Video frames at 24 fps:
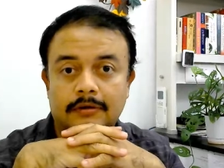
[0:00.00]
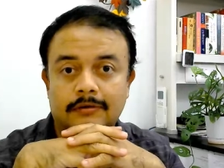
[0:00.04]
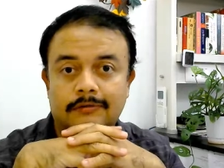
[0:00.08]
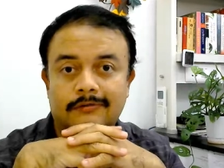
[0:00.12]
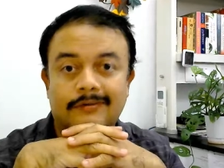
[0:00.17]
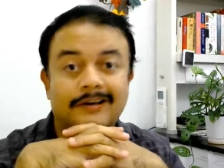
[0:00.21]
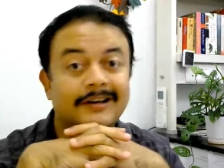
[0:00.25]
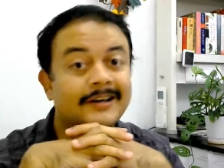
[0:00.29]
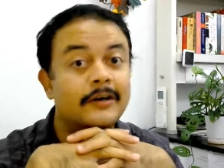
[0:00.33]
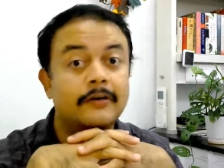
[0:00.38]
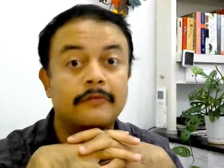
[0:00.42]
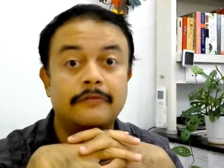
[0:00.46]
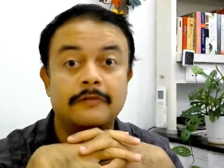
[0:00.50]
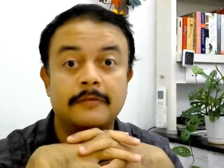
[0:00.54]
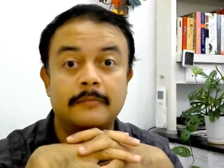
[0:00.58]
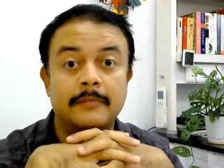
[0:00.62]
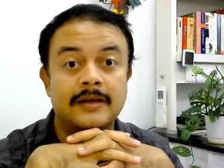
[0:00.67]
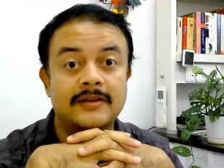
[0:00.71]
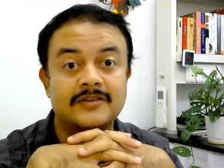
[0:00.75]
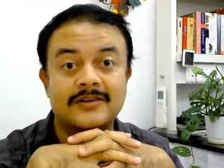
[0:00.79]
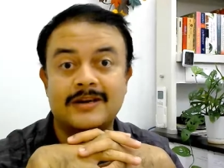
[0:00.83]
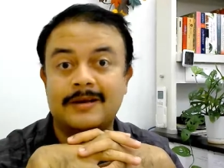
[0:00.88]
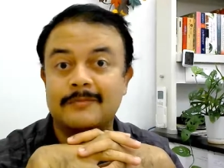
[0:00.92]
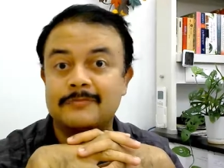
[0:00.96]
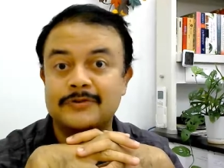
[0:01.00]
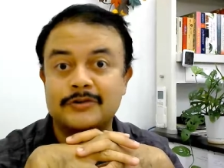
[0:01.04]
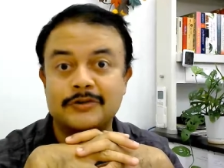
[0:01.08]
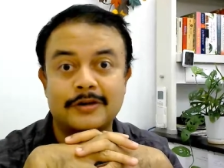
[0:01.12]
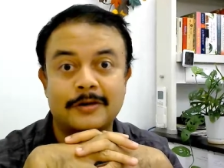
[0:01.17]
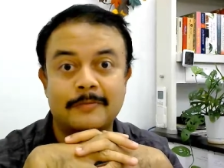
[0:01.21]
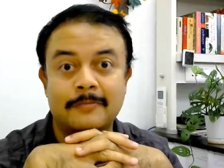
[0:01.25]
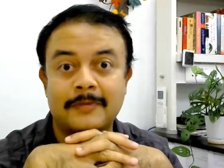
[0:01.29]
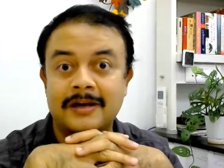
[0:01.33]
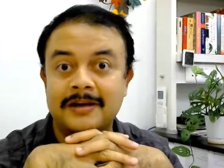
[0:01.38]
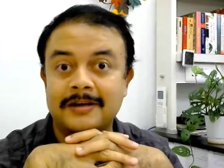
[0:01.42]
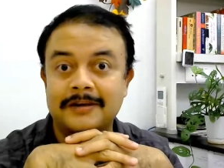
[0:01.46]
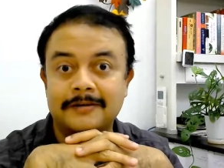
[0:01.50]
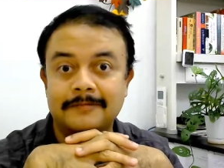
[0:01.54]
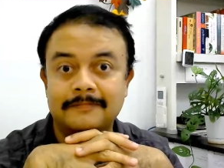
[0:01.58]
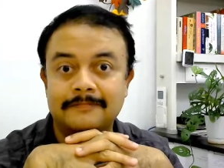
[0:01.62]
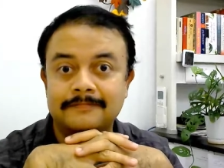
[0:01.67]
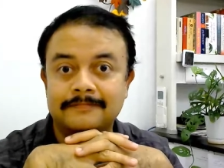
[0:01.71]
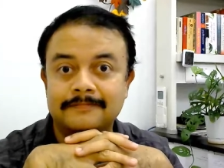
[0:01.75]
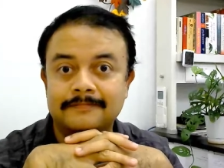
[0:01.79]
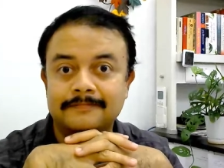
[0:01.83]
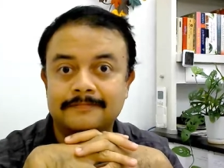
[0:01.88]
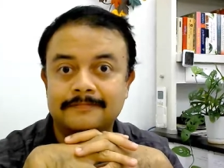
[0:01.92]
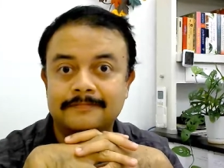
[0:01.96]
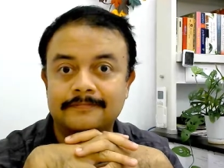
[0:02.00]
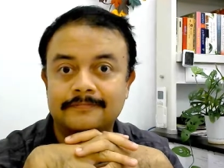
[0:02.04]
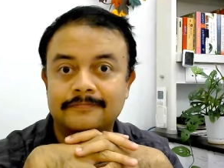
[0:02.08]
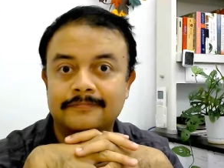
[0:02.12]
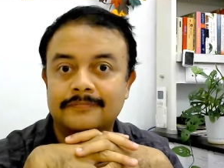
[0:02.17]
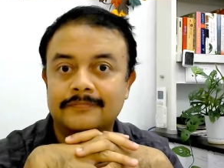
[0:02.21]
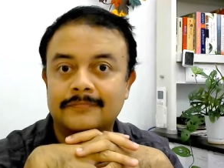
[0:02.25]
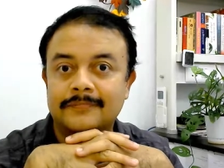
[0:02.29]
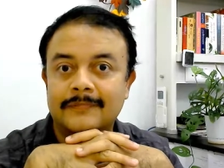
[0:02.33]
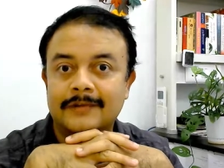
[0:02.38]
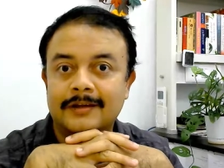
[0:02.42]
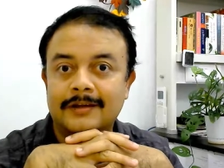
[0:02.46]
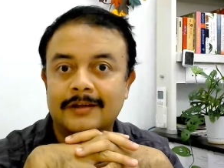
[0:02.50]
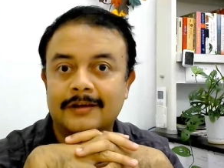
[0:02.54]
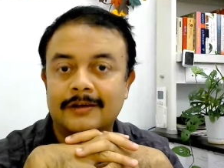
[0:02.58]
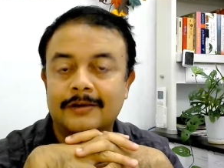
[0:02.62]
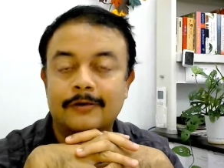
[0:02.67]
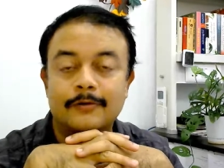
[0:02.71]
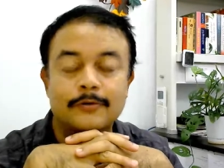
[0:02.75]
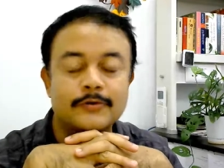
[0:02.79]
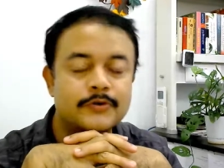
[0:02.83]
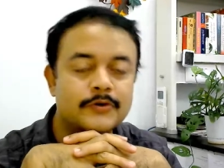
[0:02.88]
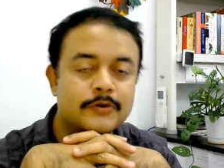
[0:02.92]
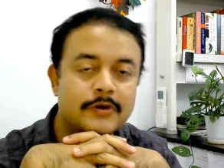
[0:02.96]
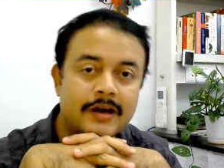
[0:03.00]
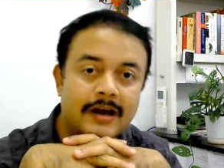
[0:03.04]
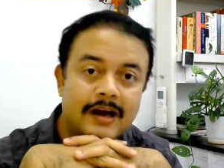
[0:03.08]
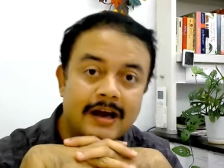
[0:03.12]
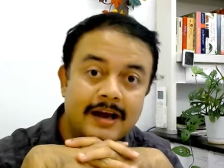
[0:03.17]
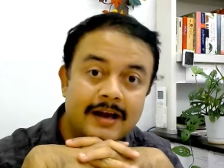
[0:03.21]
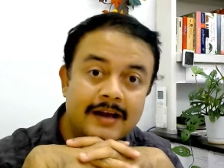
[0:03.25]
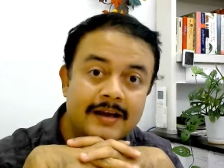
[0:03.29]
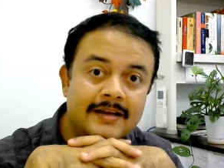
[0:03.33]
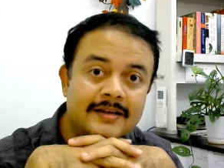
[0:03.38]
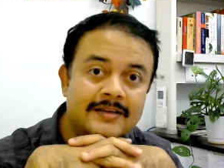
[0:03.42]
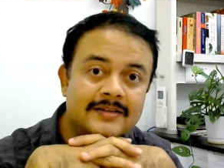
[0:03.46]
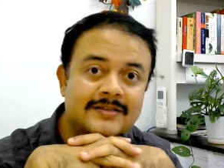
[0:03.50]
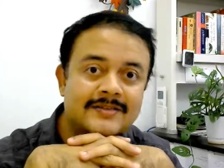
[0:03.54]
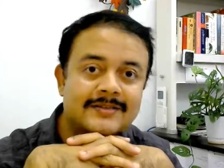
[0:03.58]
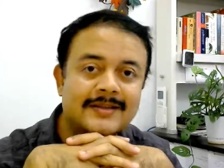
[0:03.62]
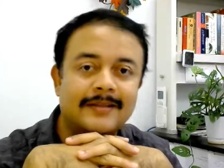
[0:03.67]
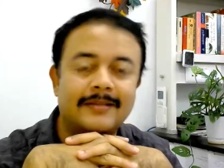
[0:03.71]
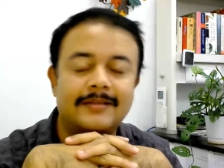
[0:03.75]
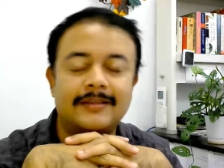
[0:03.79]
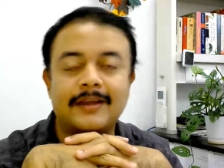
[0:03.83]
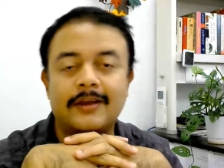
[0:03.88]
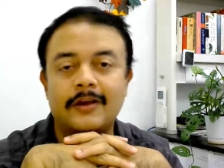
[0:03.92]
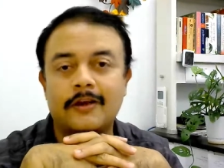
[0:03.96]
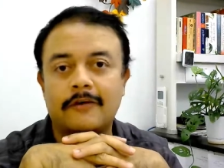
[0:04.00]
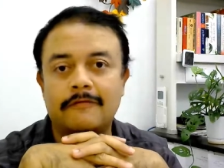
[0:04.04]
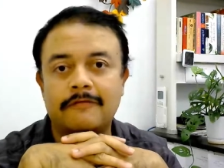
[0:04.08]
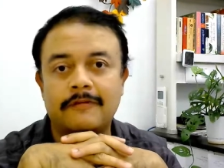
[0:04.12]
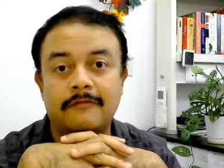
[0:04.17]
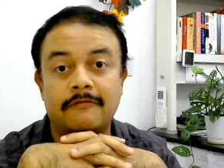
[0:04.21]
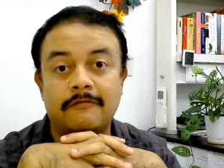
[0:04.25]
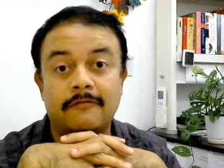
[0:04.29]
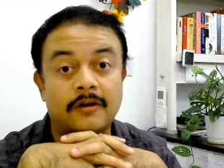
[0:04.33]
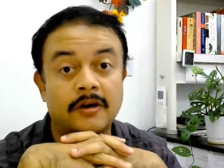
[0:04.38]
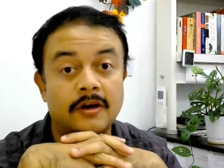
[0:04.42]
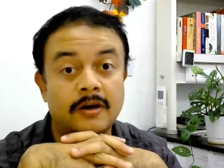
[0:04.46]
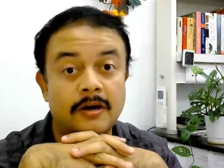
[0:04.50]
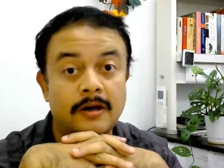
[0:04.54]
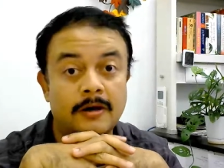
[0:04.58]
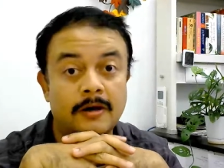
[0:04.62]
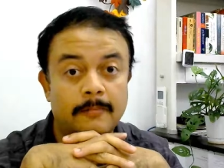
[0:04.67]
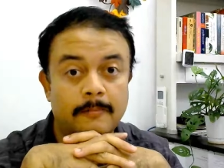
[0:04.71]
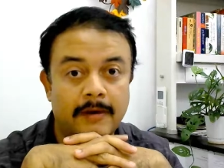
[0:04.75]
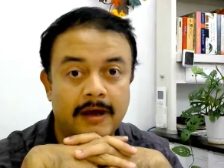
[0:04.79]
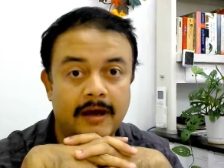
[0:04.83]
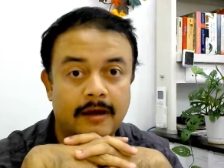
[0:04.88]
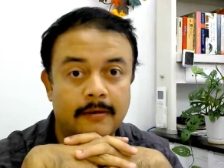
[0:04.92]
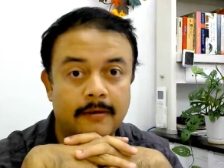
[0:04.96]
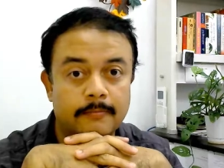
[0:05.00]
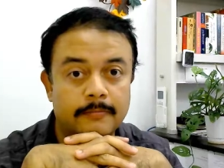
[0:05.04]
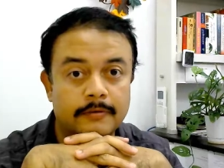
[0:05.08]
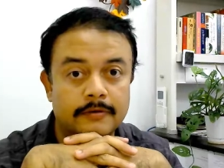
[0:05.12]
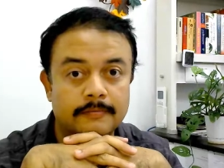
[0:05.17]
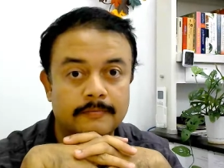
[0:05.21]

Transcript: What kind of image comes to your mind? Close your eyes, think of a world map.